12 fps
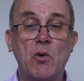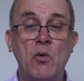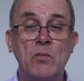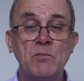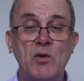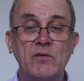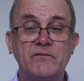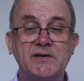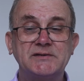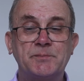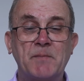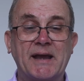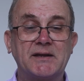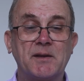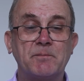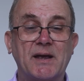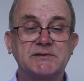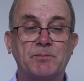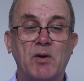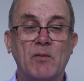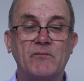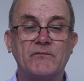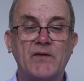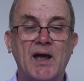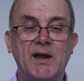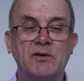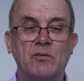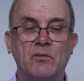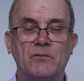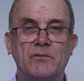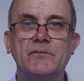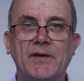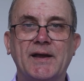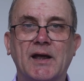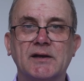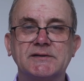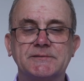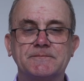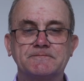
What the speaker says: or movies make the best Pop Final figures.